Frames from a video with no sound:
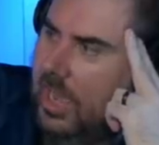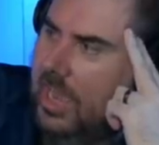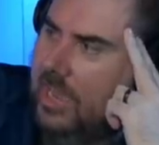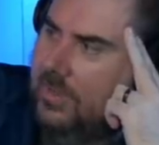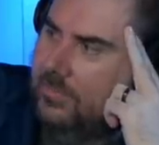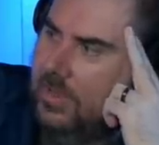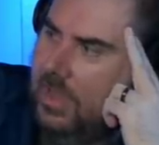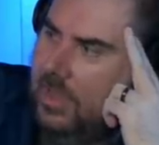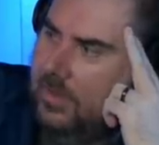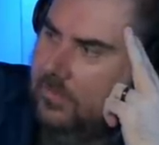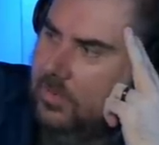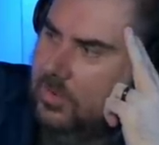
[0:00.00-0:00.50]
I
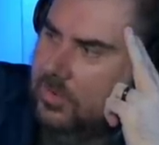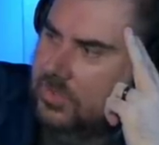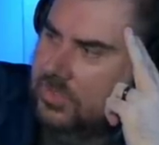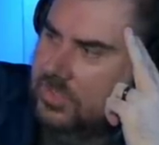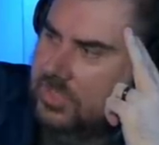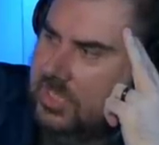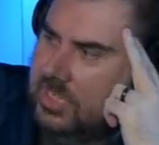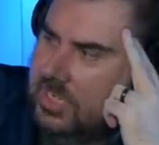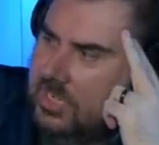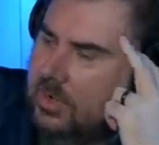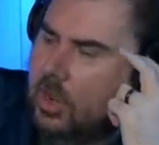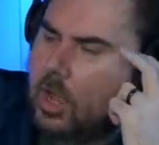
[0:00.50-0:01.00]
have ever
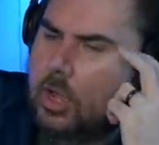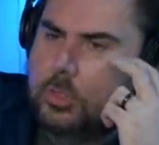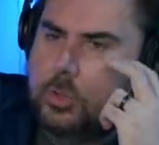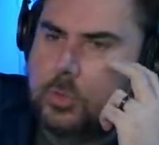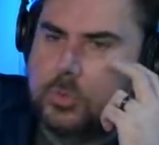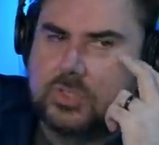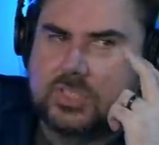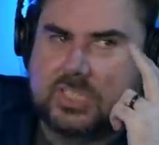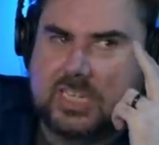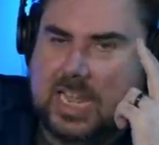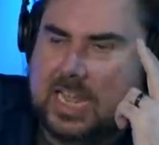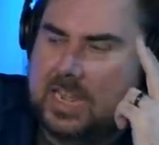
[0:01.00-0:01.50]
seen.
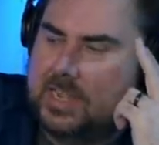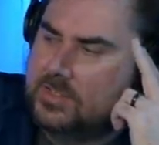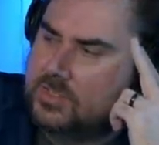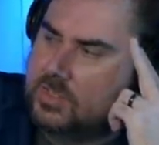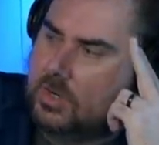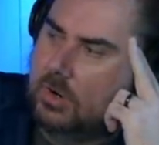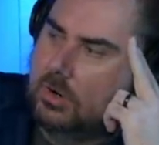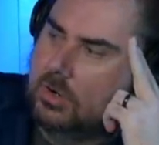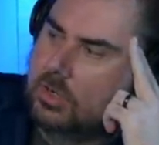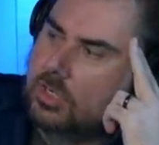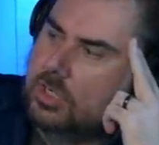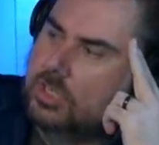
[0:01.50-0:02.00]
Those cans
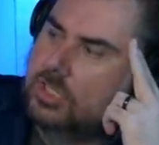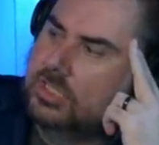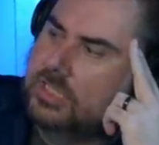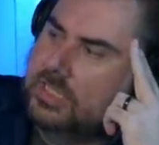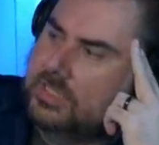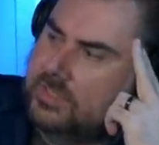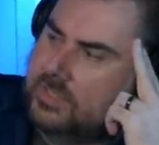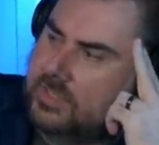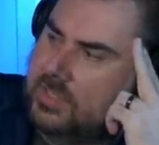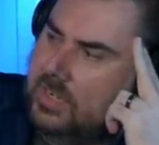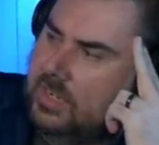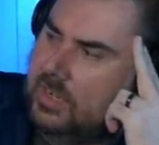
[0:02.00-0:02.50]
are
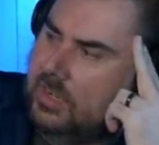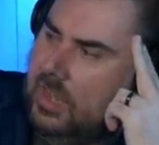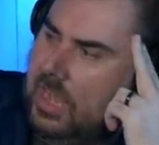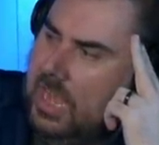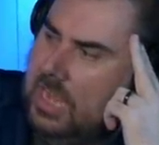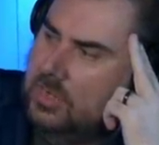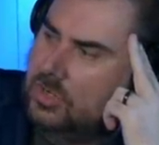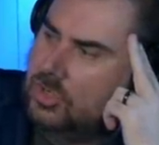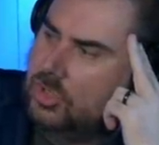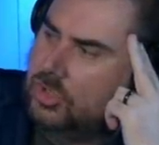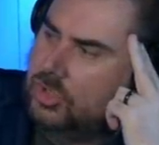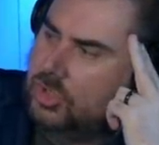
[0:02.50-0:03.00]
glistening
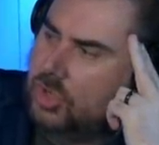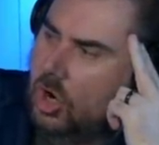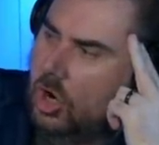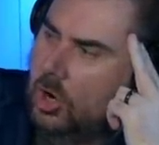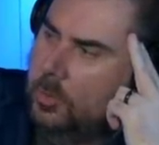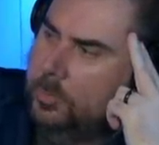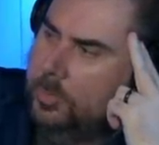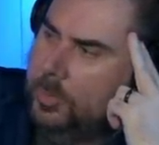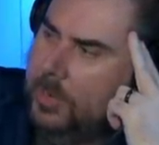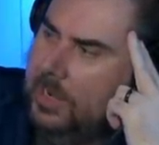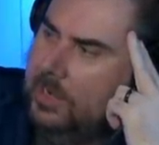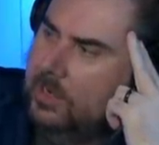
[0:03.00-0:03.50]
and
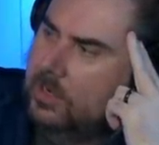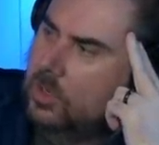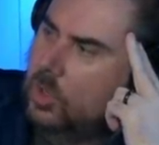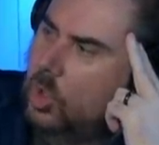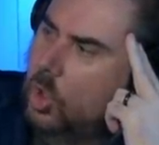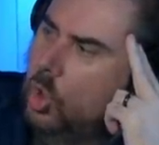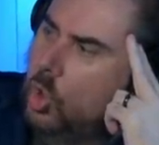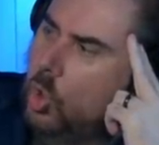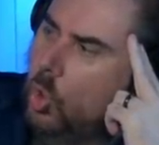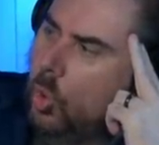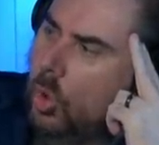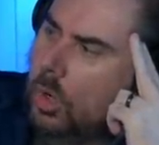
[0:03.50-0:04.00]
sharp
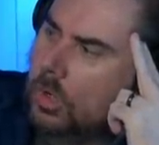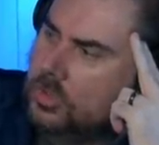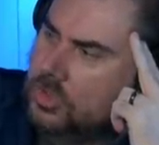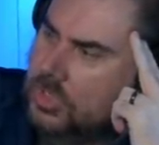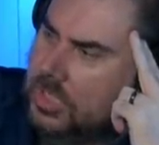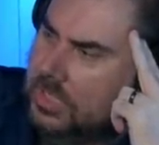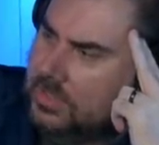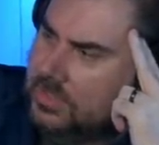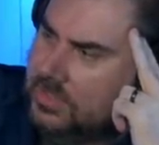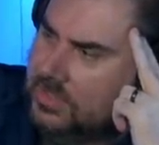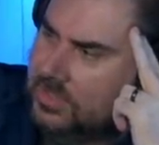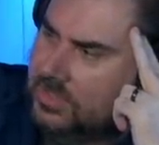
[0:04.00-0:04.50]
and
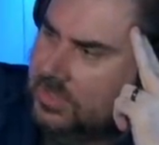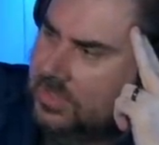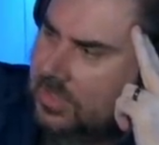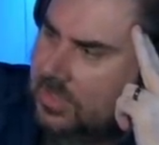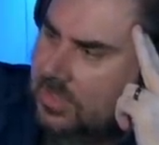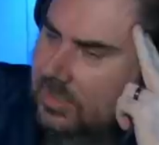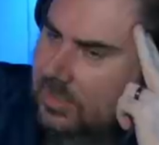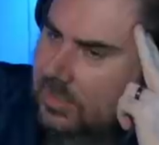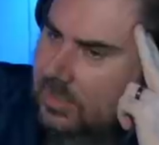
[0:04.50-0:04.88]
gorgeous. Good looking